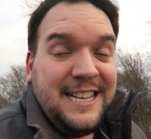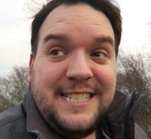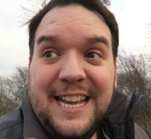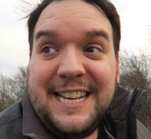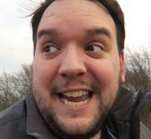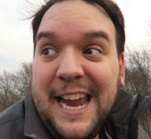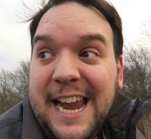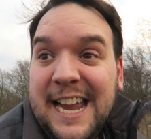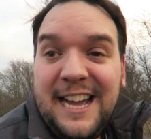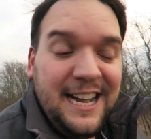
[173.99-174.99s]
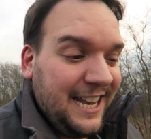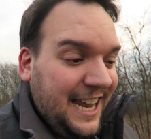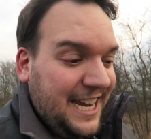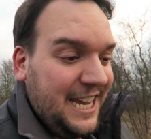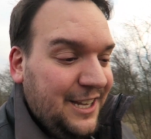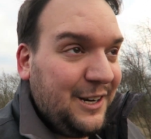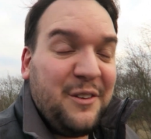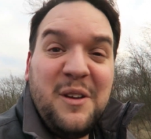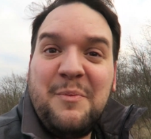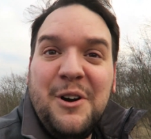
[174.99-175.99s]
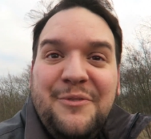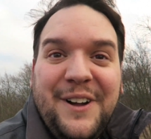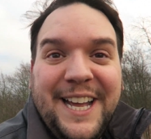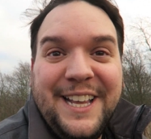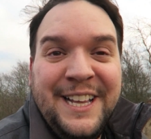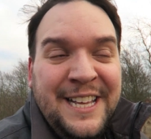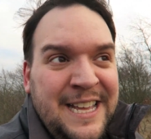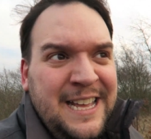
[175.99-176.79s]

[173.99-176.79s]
said, "Hey, I like the look of your profile,